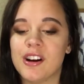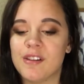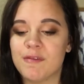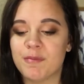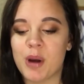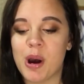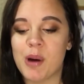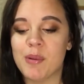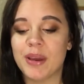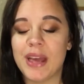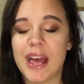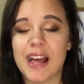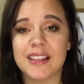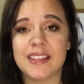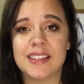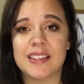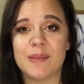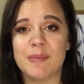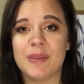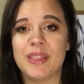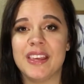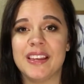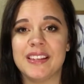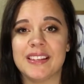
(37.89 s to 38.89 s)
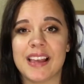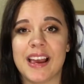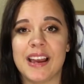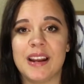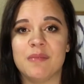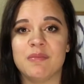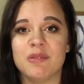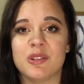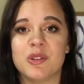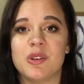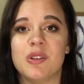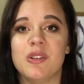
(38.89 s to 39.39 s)
I've probably had some of these
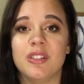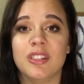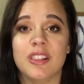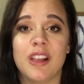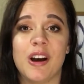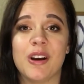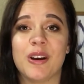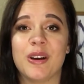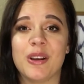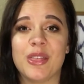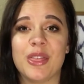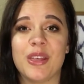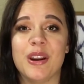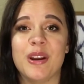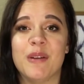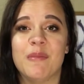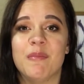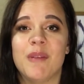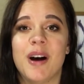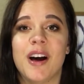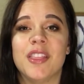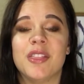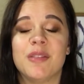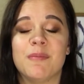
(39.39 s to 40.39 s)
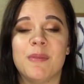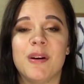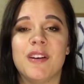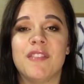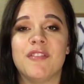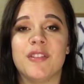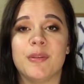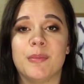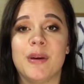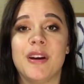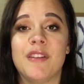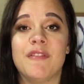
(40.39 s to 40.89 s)
items longer than a month, but
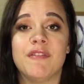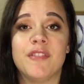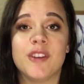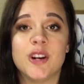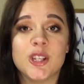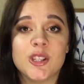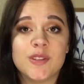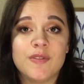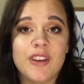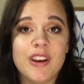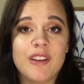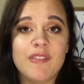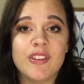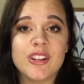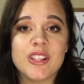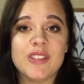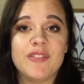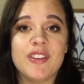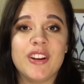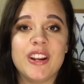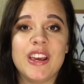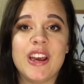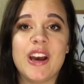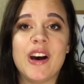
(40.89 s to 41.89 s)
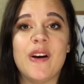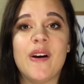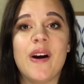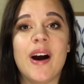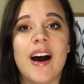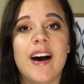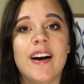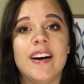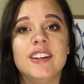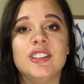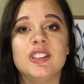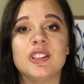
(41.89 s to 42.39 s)
for my first favorites video,
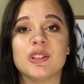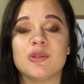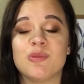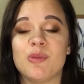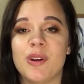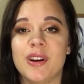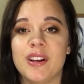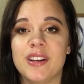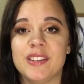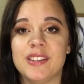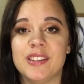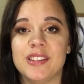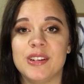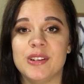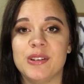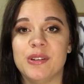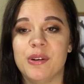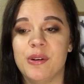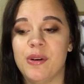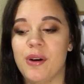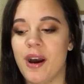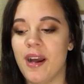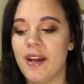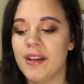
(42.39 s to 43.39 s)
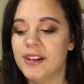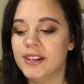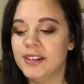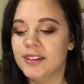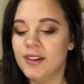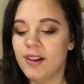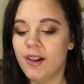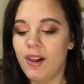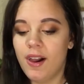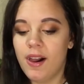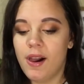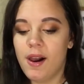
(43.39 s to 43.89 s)
I just wanted to
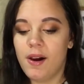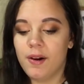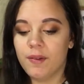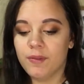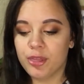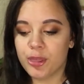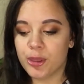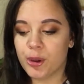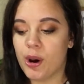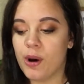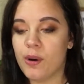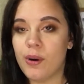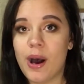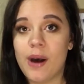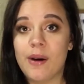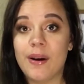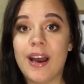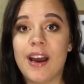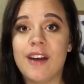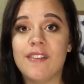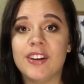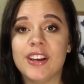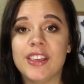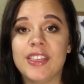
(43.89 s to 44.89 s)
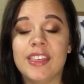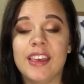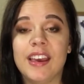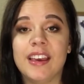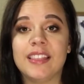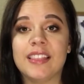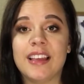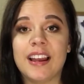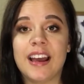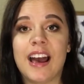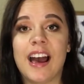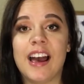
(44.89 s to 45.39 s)
throw out
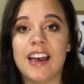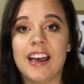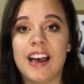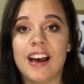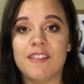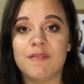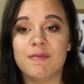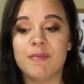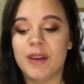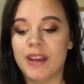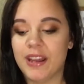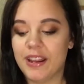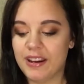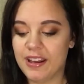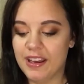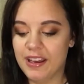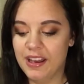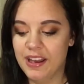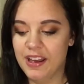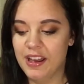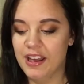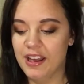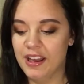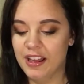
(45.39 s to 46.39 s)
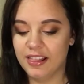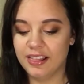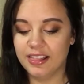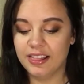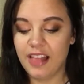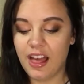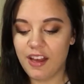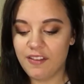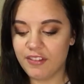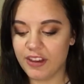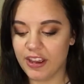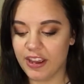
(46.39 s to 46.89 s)
everything that I have been
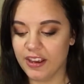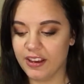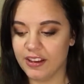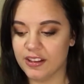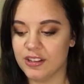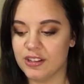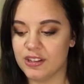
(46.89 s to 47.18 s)
loving.